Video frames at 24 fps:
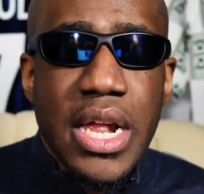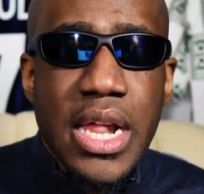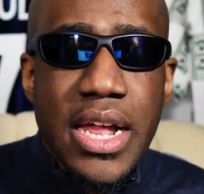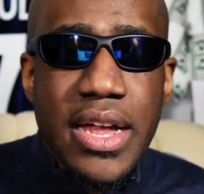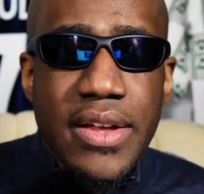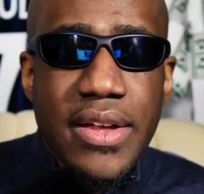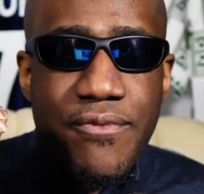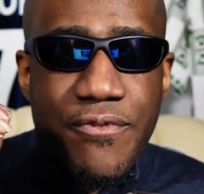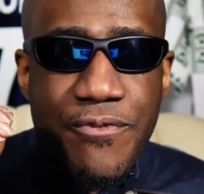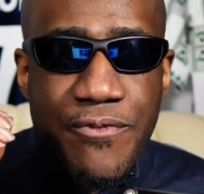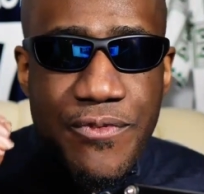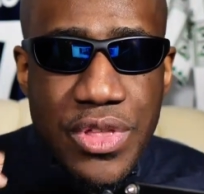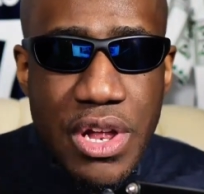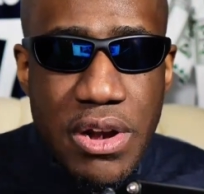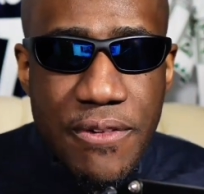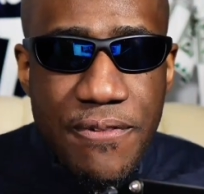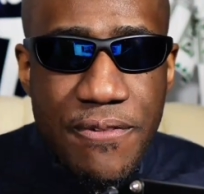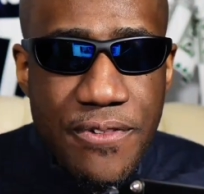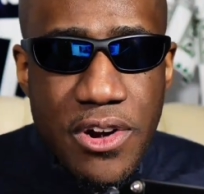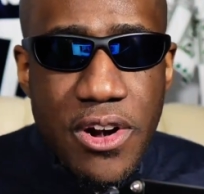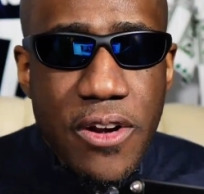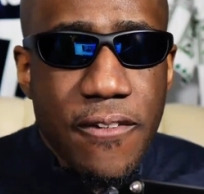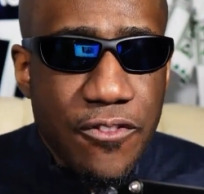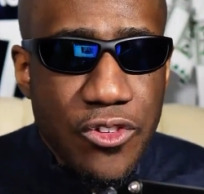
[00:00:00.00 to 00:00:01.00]
There are
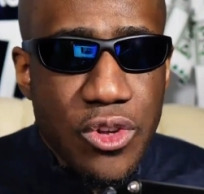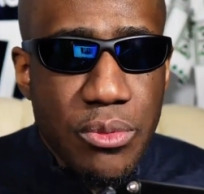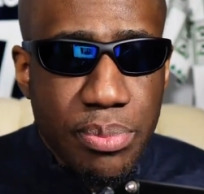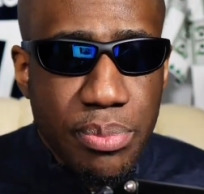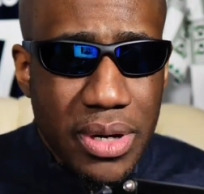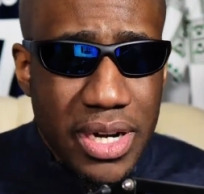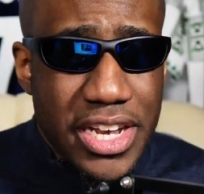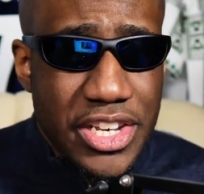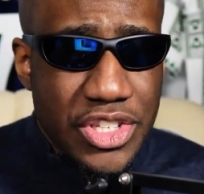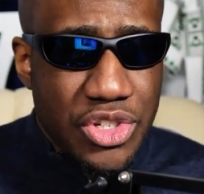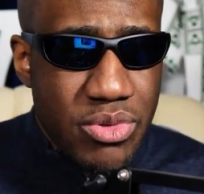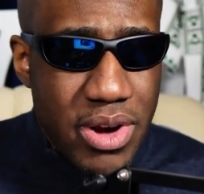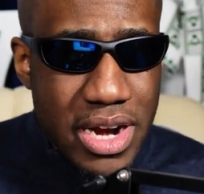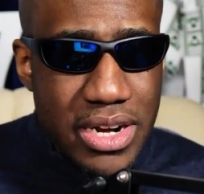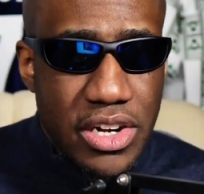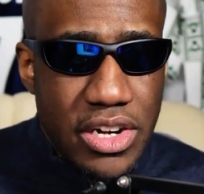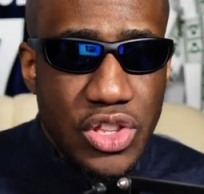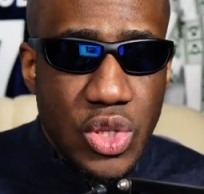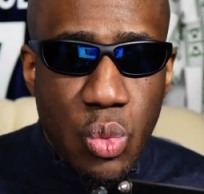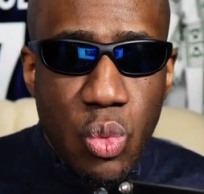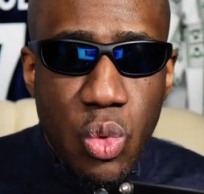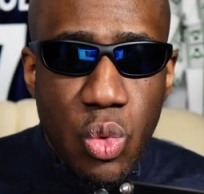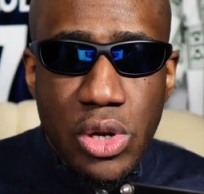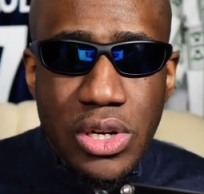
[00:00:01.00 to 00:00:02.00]
very few players right in the
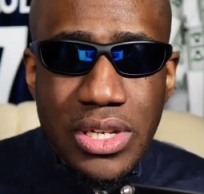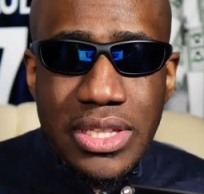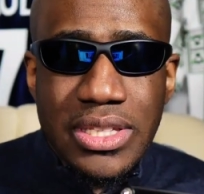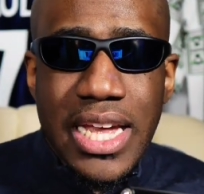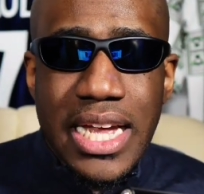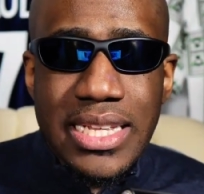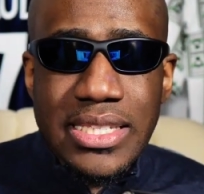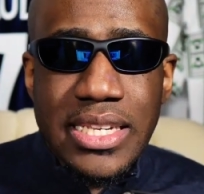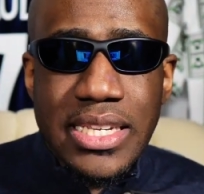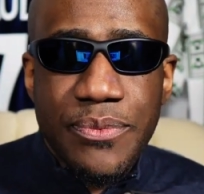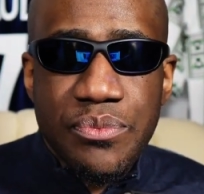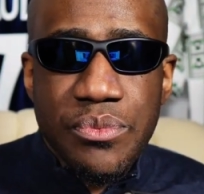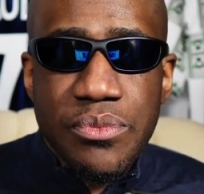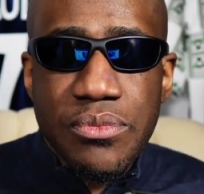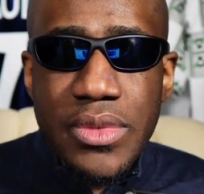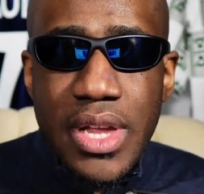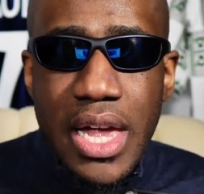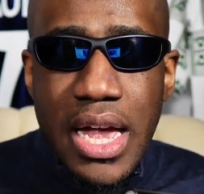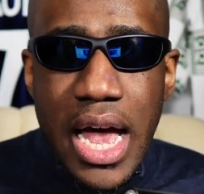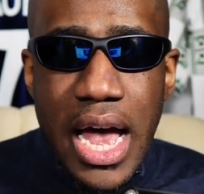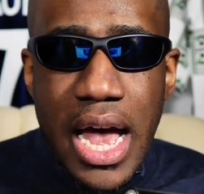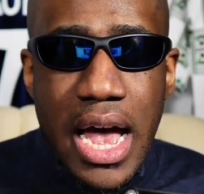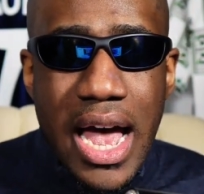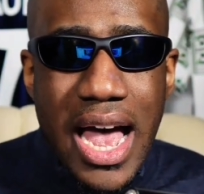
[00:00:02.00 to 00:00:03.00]
world that
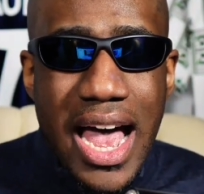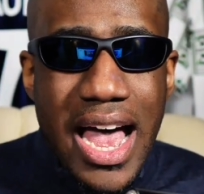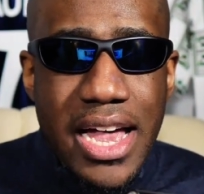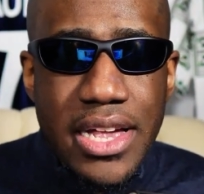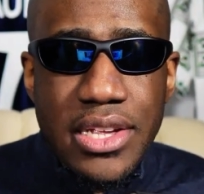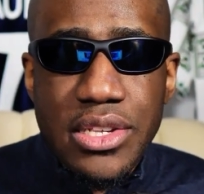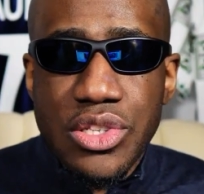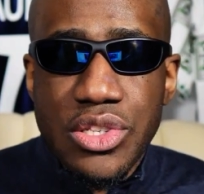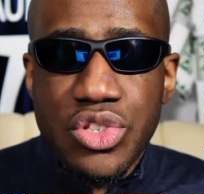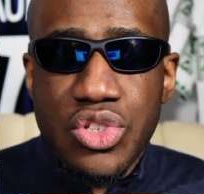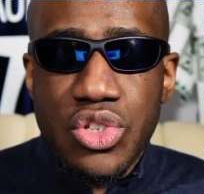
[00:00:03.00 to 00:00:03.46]
are as